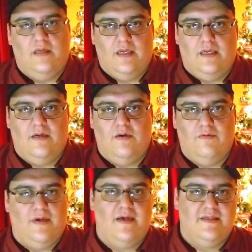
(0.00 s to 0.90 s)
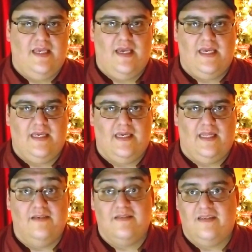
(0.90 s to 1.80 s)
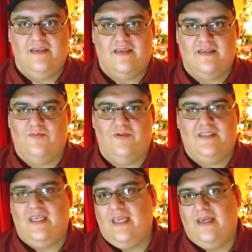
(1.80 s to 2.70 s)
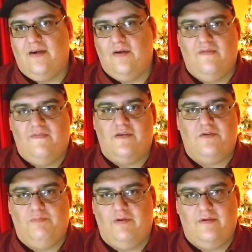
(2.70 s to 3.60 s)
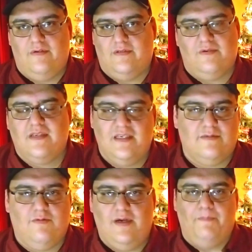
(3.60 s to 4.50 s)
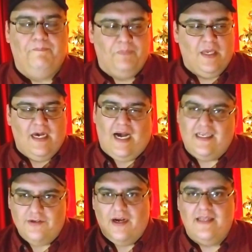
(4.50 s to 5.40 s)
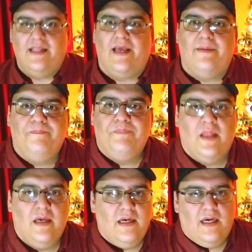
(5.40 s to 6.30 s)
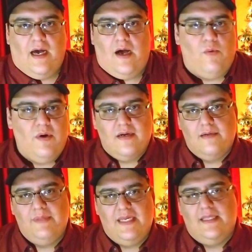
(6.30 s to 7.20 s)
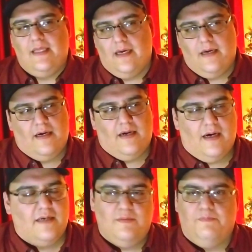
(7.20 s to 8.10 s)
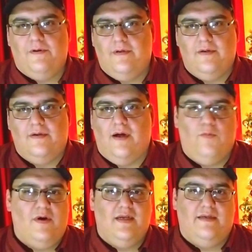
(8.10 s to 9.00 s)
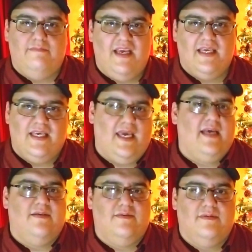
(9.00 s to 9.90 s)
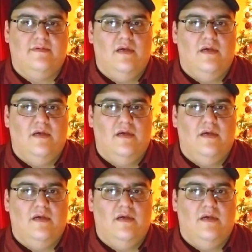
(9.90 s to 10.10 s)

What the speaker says: You know, we all say it looks good because we're CEO of entrepreneurs. Well, guess what? I tried that. I wanted to be the entrepreneur. I wanted to make candles.